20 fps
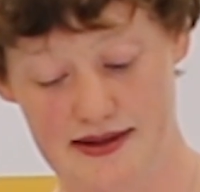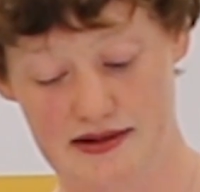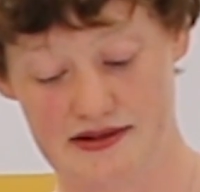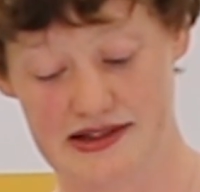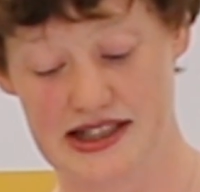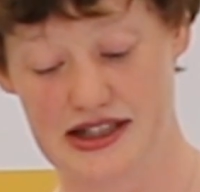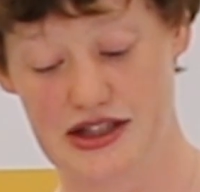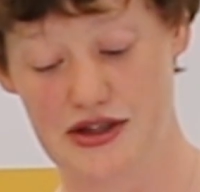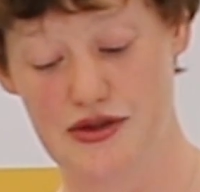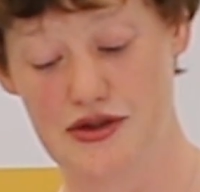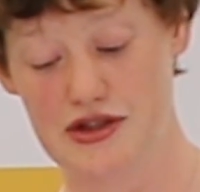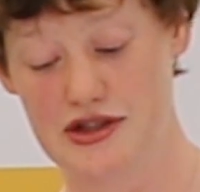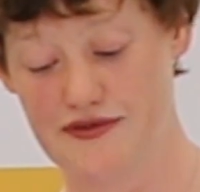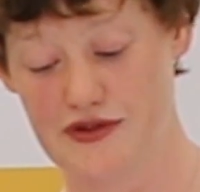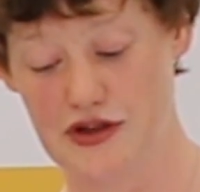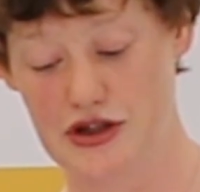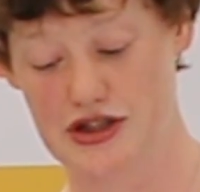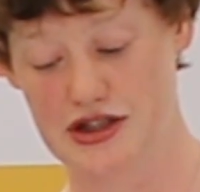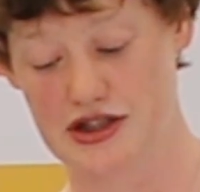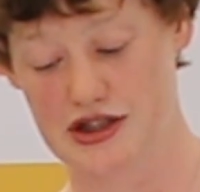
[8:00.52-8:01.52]
There is a huge
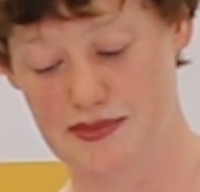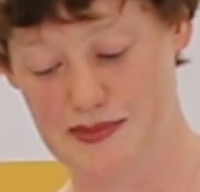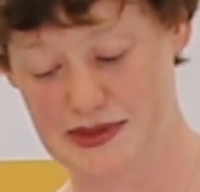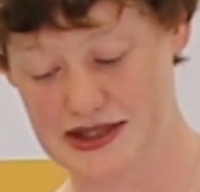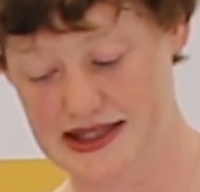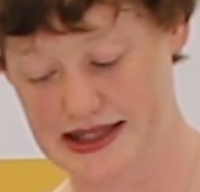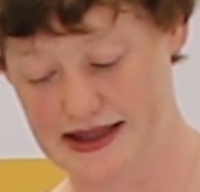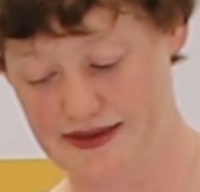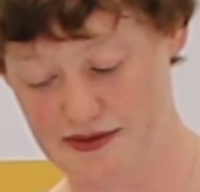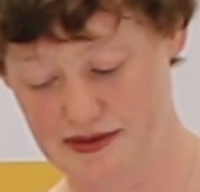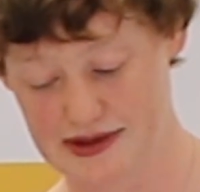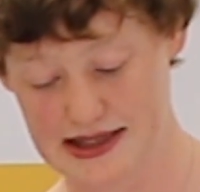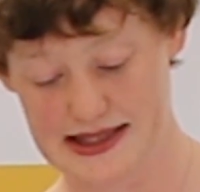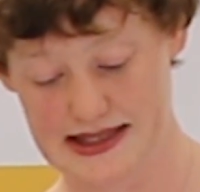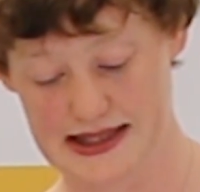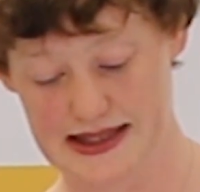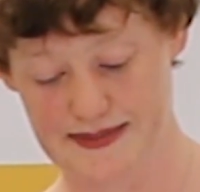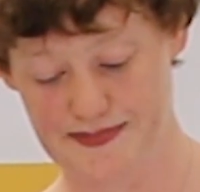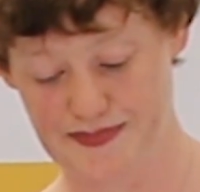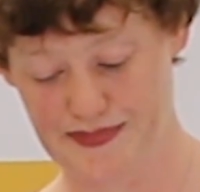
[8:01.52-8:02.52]
aversion to perceived
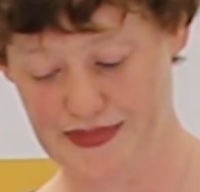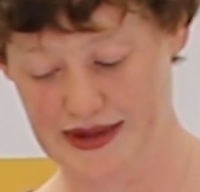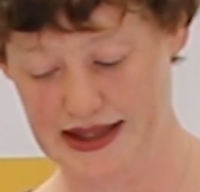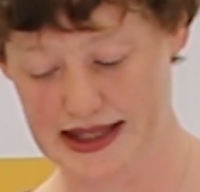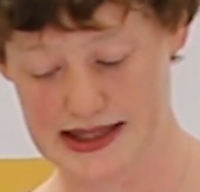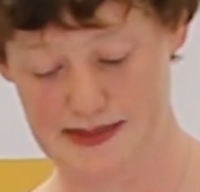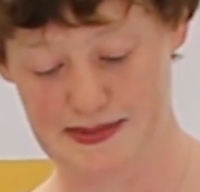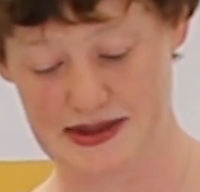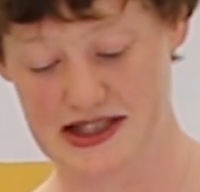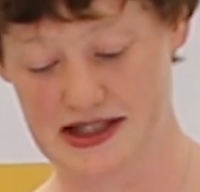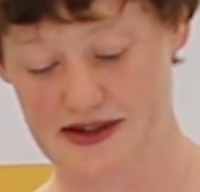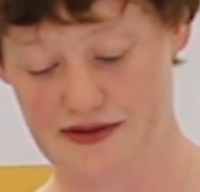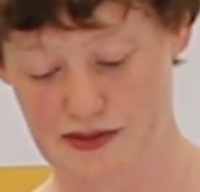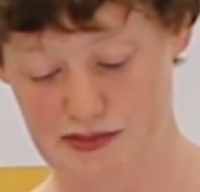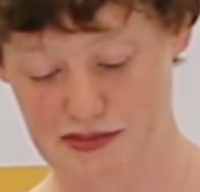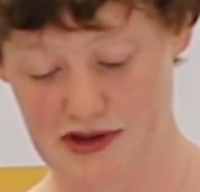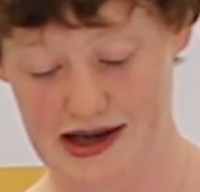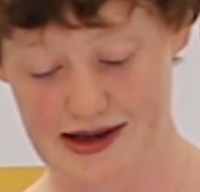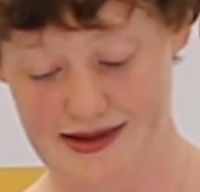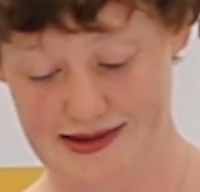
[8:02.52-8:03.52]
risk, especially
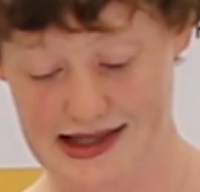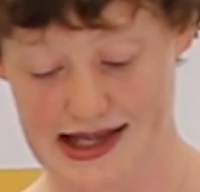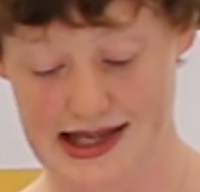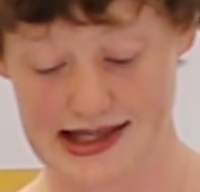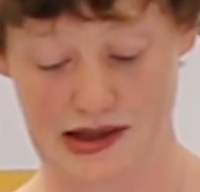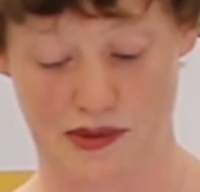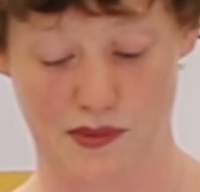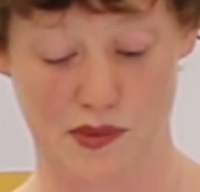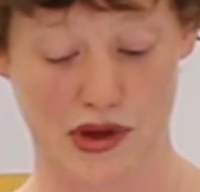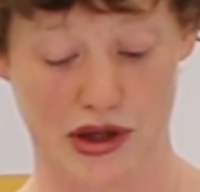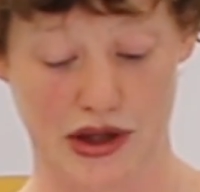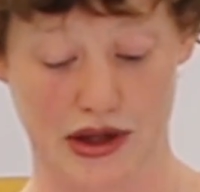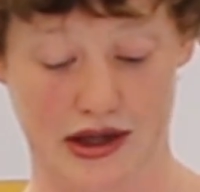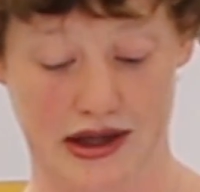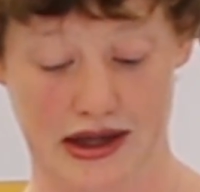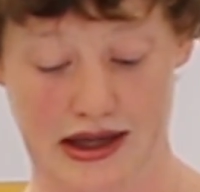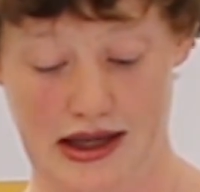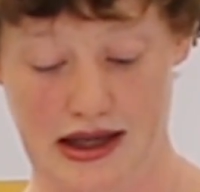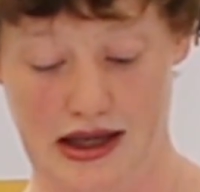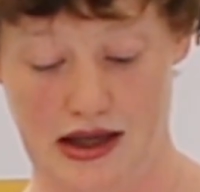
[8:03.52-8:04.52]
for prioritising work,
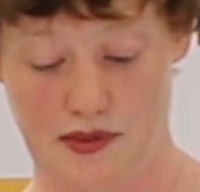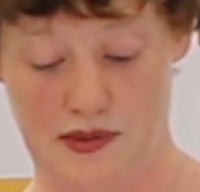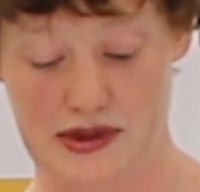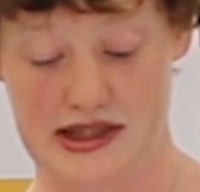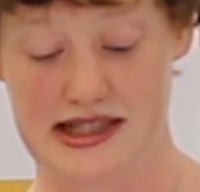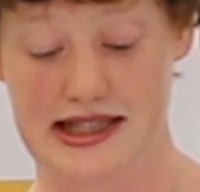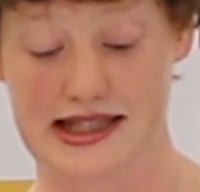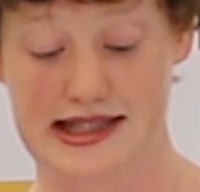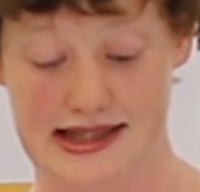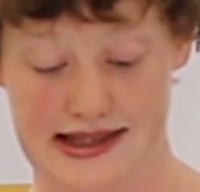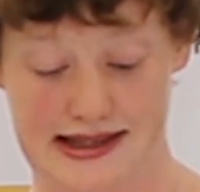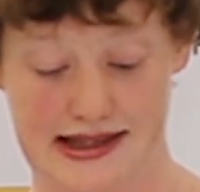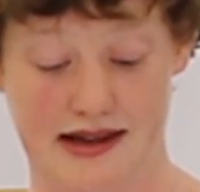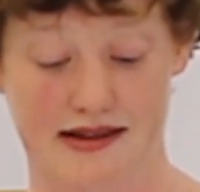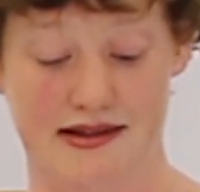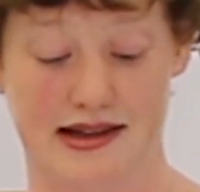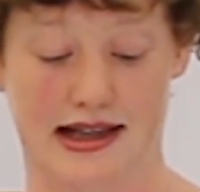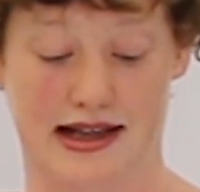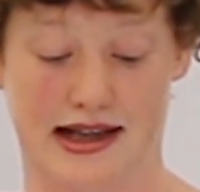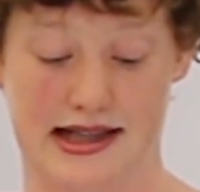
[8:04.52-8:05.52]
which
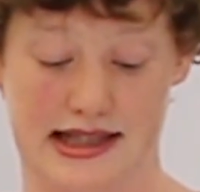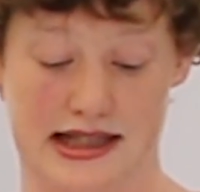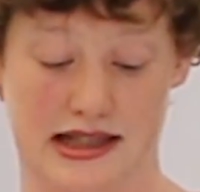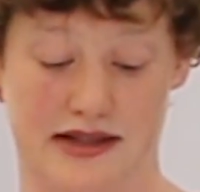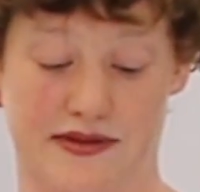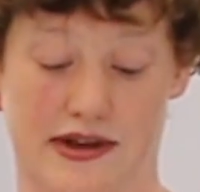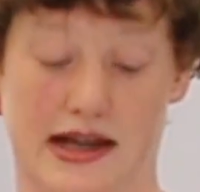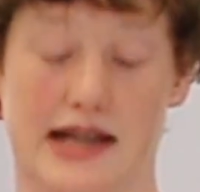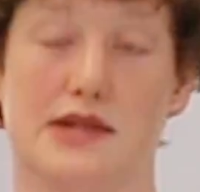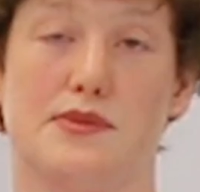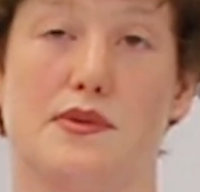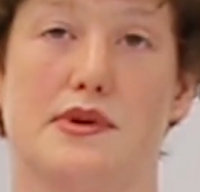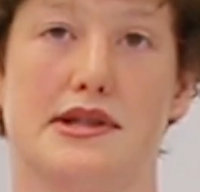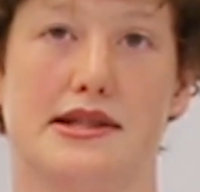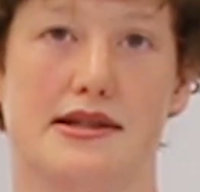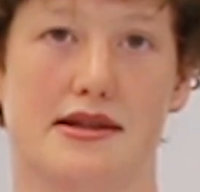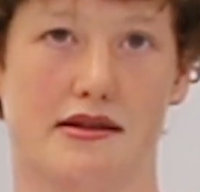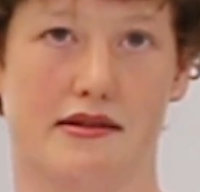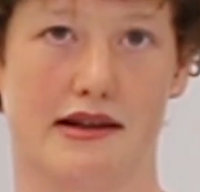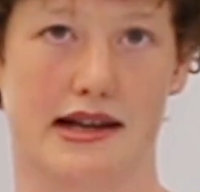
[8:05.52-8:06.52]
necessarily identifies what
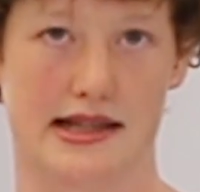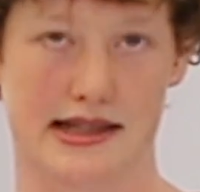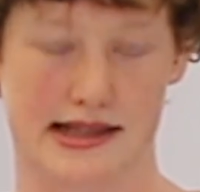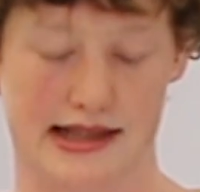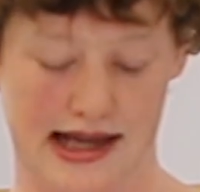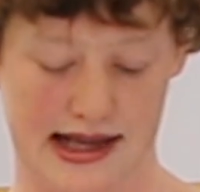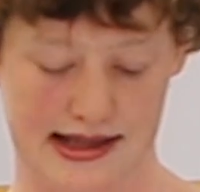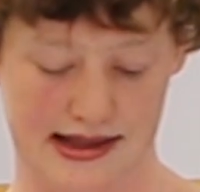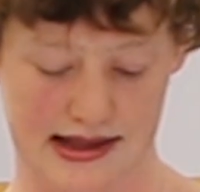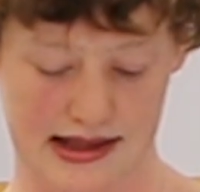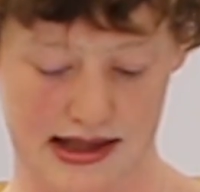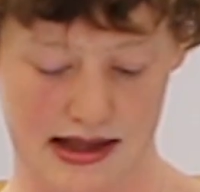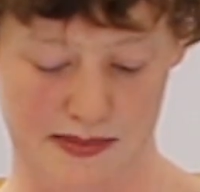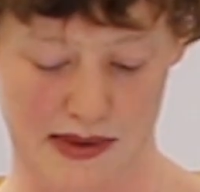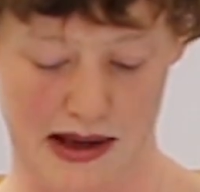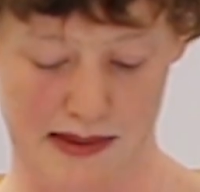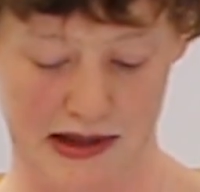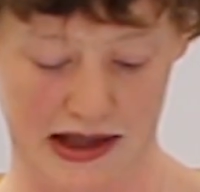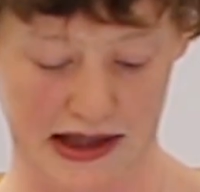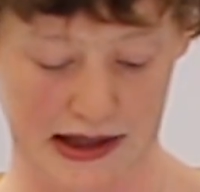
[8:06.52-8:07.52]
is the greatest hazard to the
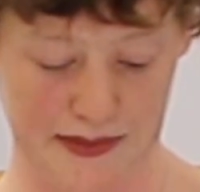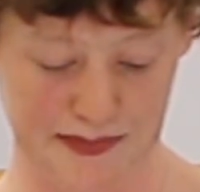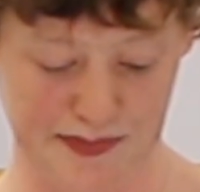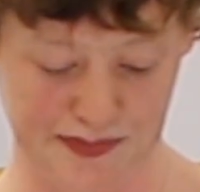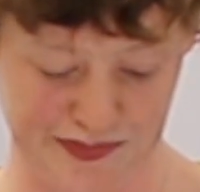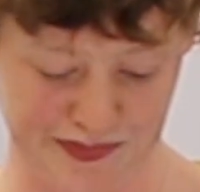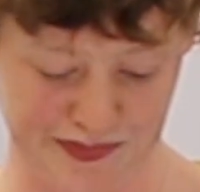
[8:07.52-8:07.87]
public.